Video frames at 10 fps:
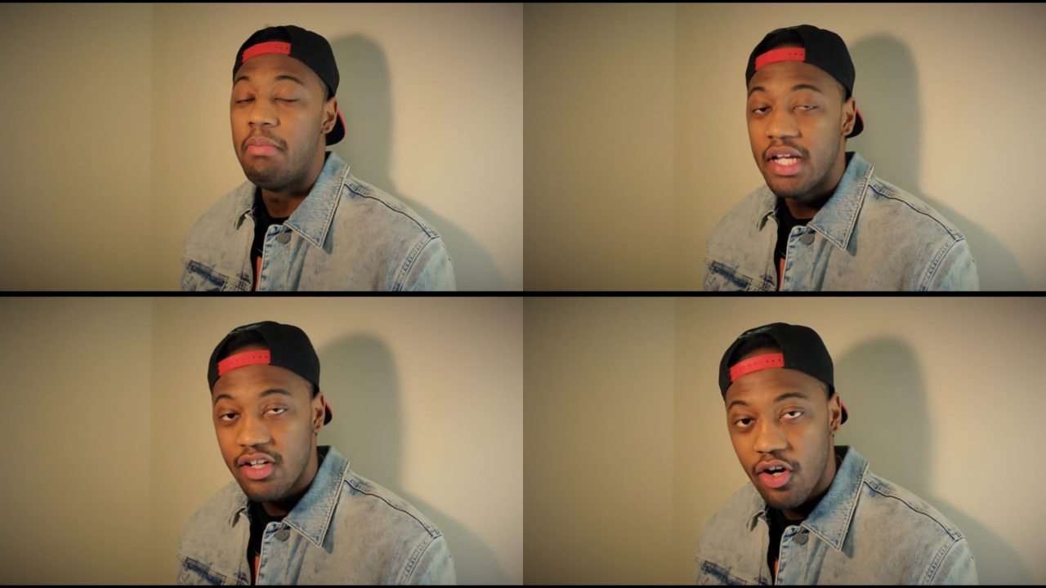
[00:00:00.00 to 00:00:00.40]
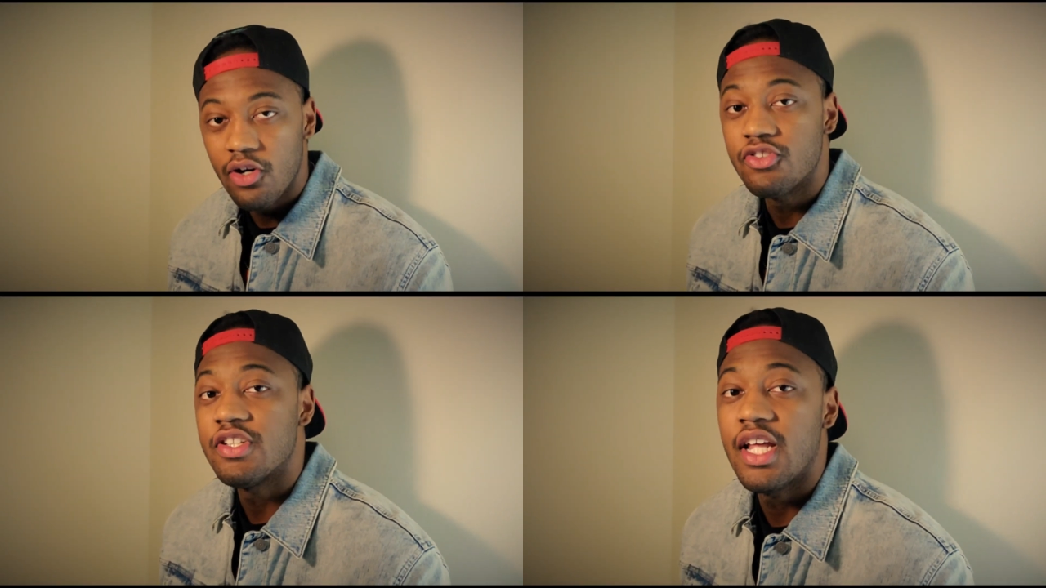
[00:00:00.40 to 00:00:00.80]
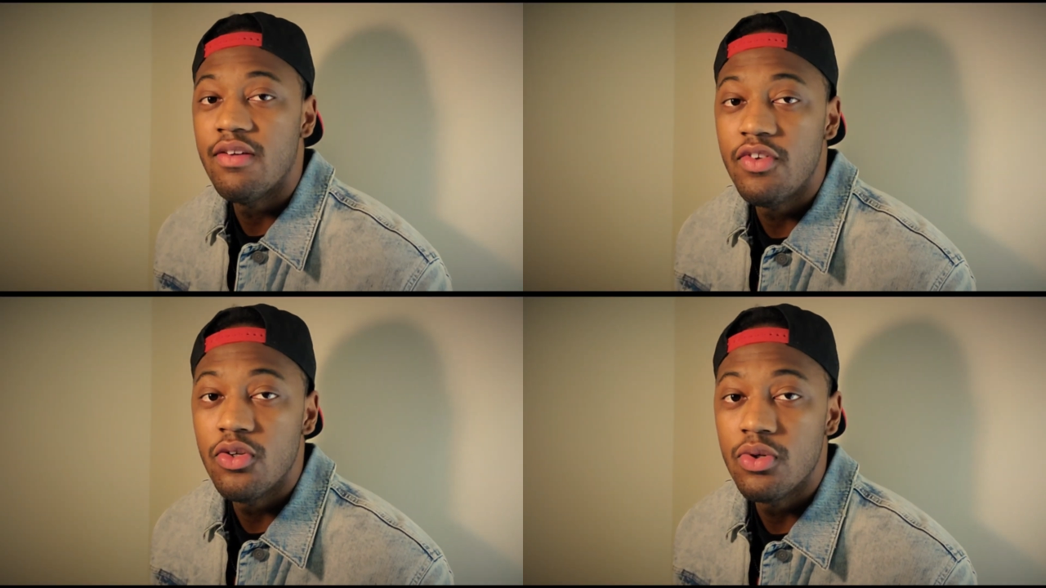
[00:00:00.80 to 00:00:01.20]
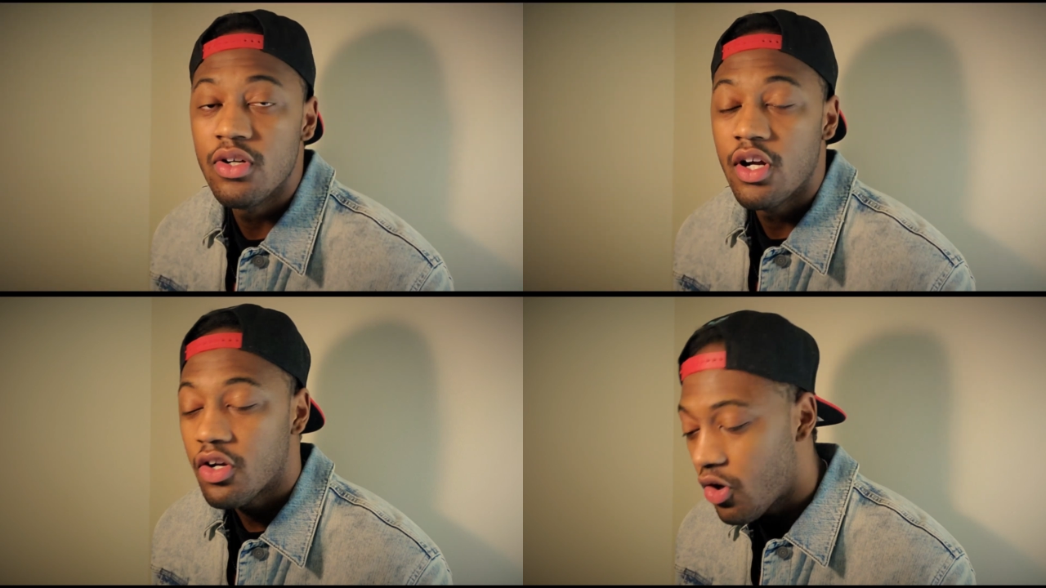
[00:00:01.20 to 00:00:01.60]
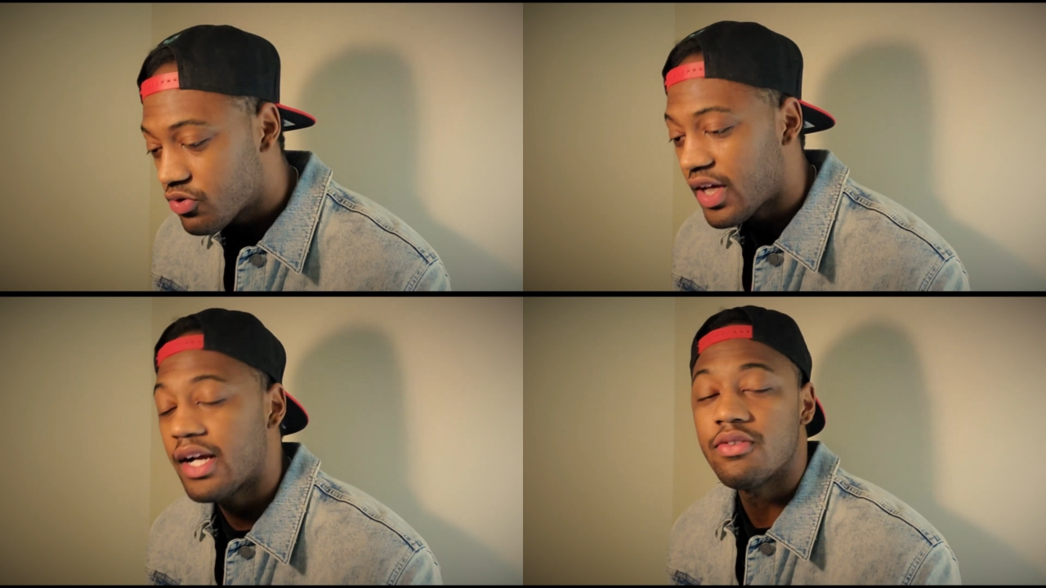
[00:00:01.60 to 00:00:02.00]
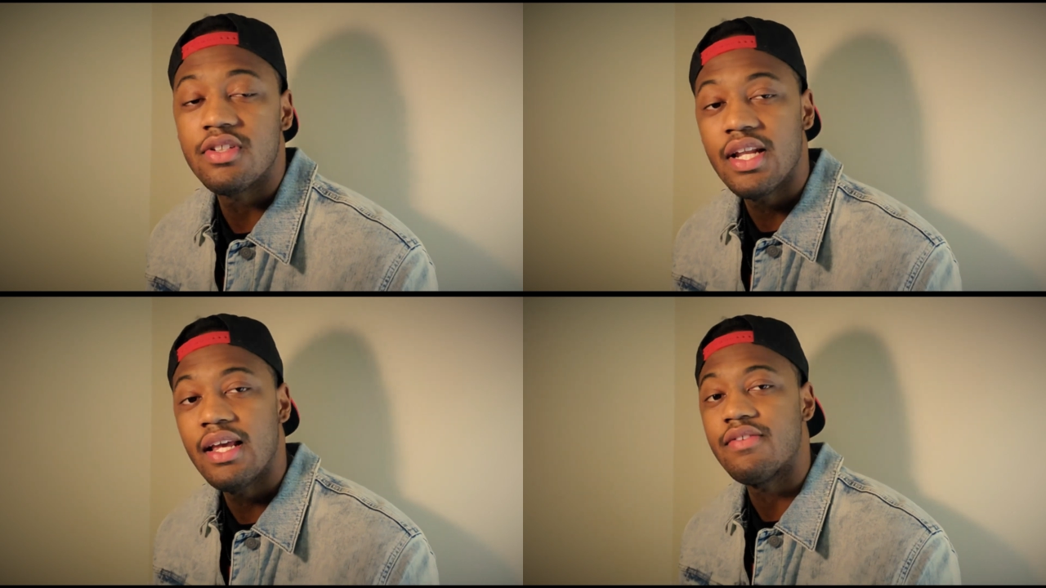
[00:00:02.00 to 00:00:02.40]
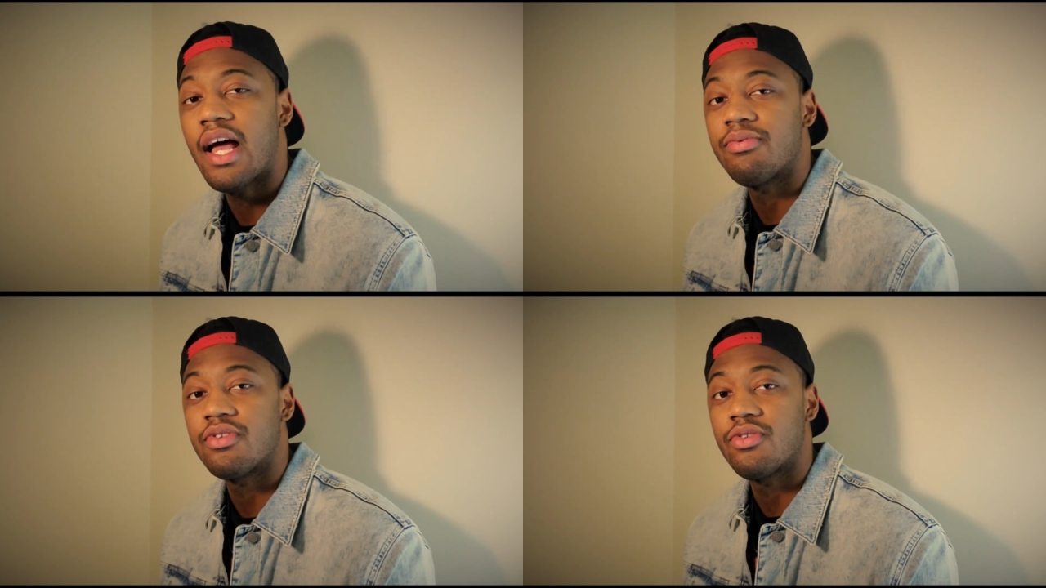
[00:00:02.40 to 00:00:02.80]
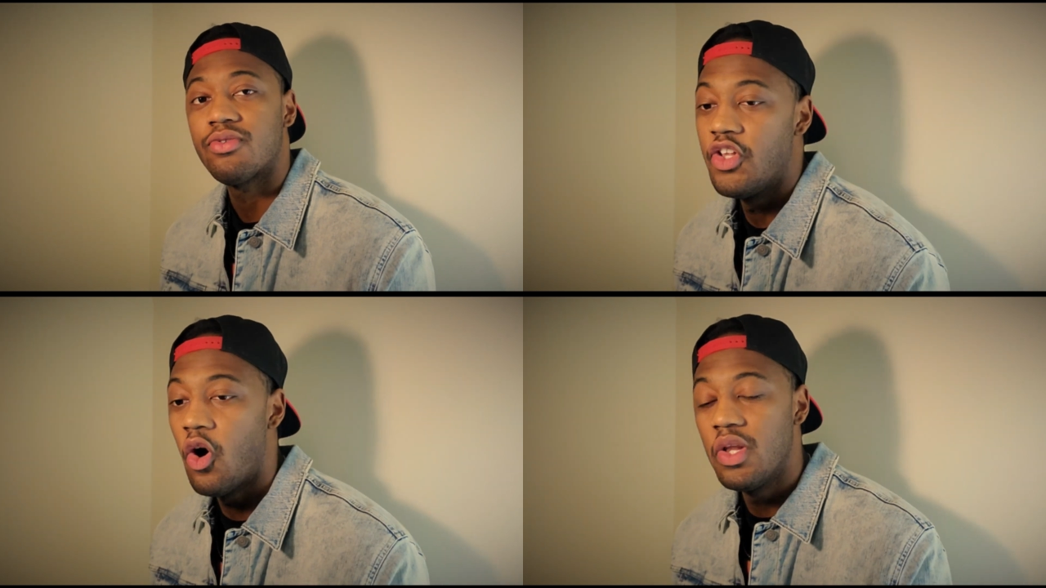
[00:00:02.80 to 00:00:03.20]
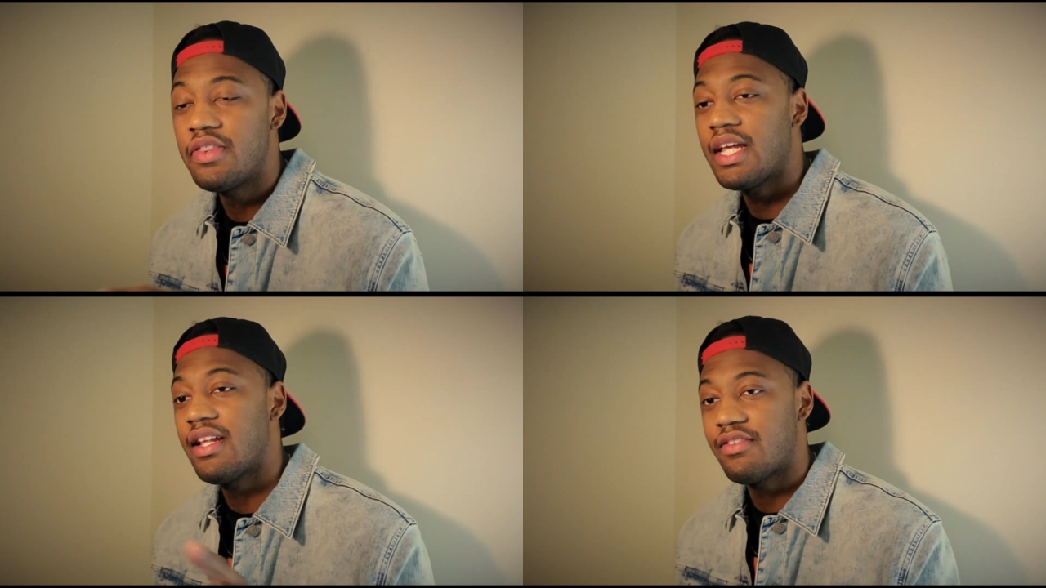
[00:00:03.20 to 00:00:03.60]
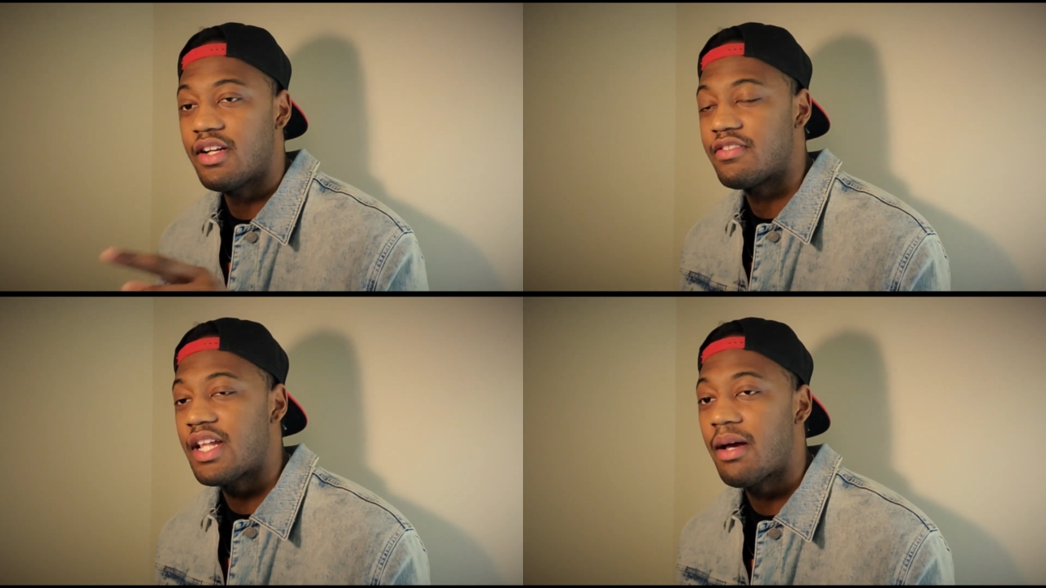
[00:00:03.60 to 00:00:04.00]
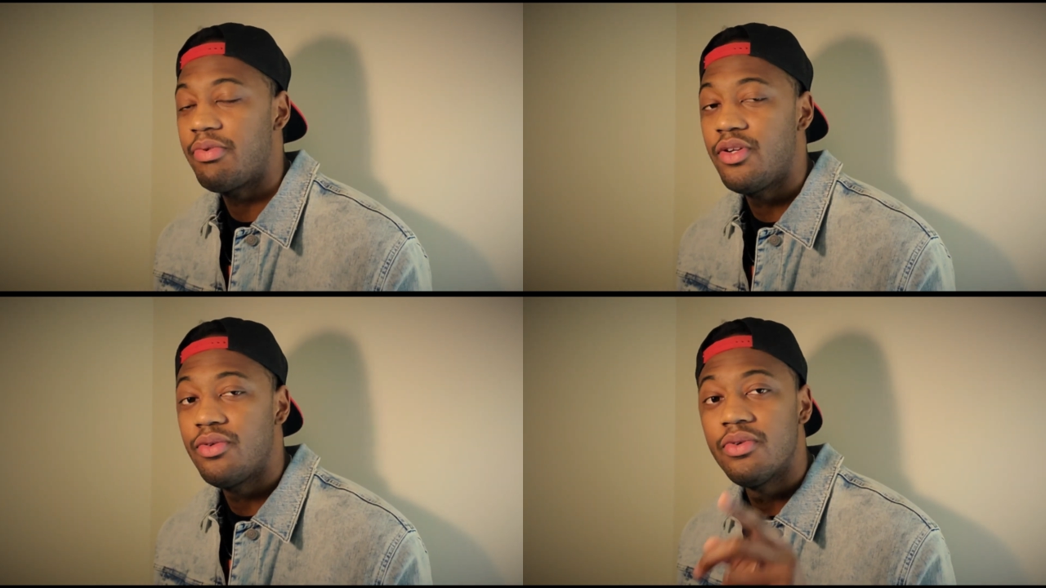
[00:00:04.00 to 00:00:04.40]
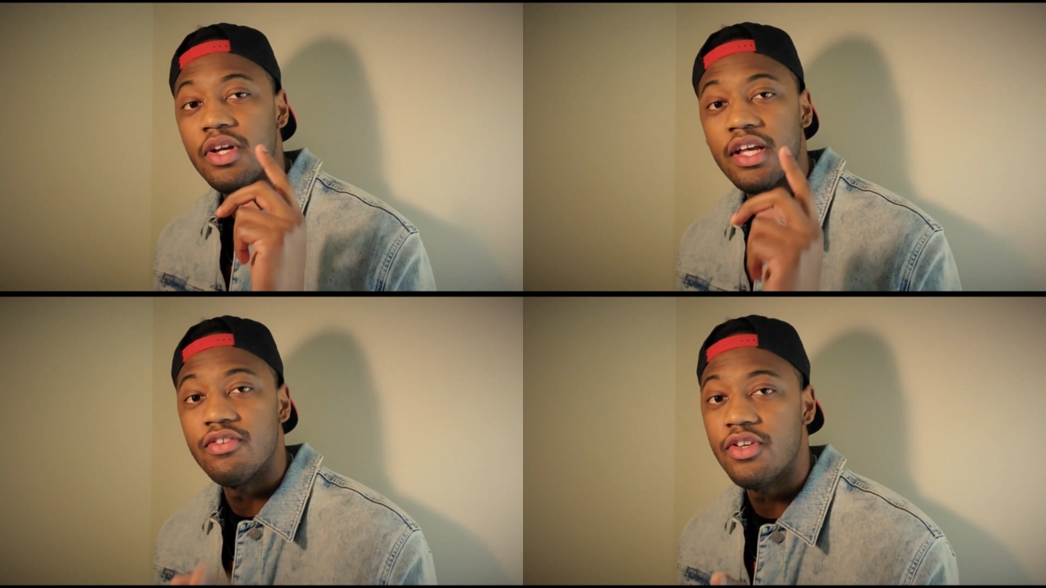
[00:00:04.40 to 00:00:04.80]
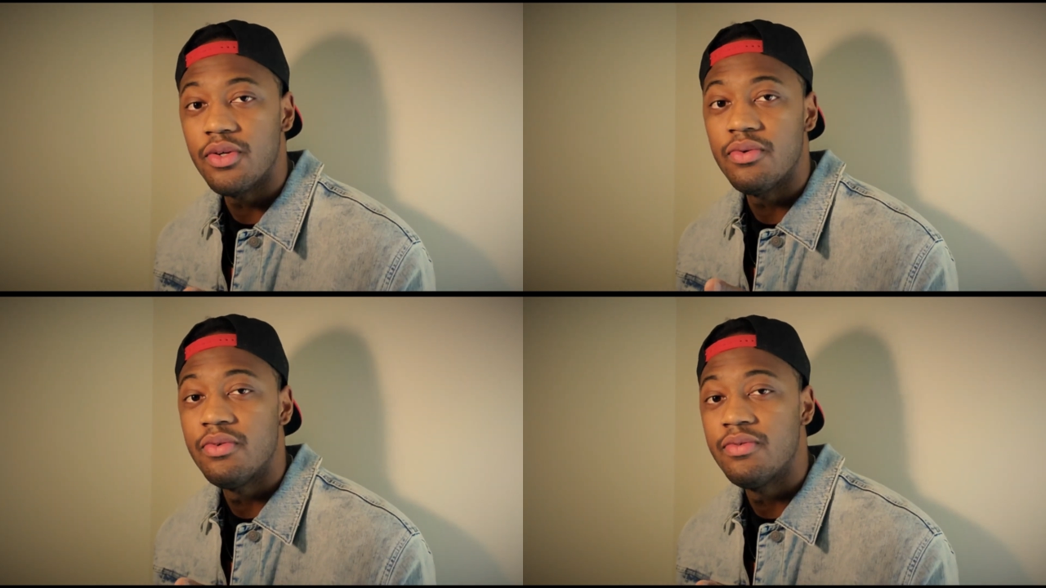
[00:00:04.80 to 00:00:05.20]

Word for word: Be encouraged today, viewer. Go tackle today's obstacle. The only thing that's gonna stop you is you.